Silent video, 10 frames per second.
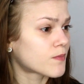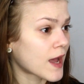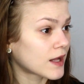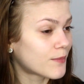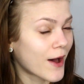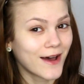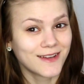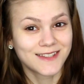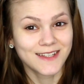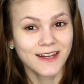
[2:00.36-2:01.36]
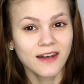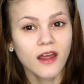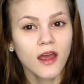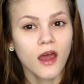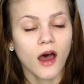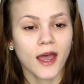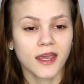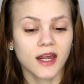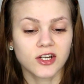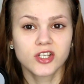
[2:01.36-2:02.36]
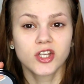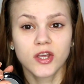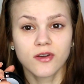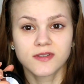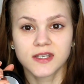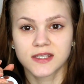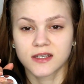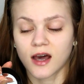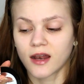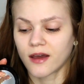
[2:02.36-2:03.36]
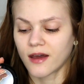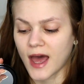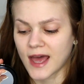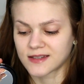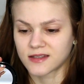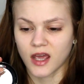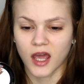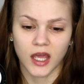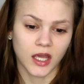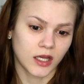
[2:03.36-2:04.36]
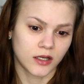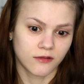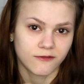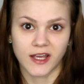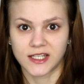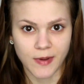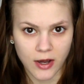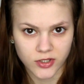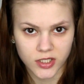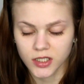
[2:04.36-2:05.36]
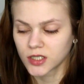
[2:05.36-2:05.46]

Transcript: a pale person, I can actually use this color as a face powder.